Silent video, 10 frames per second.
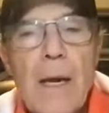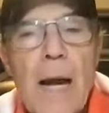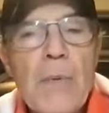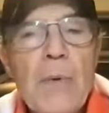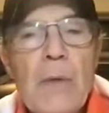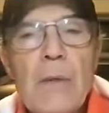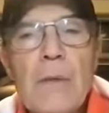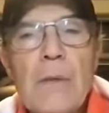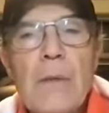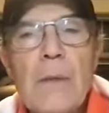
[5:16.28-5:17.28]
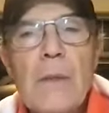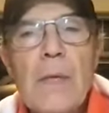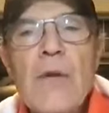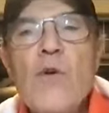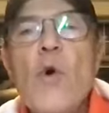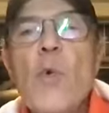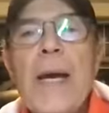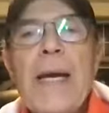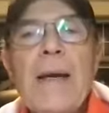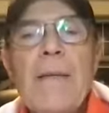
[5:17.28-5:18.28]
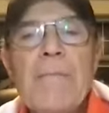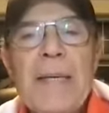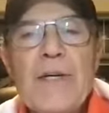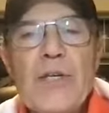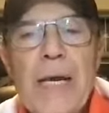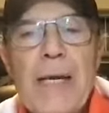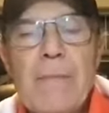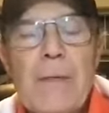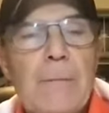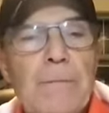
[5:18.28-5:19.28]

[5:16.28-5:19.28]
I will in no way be ashamed.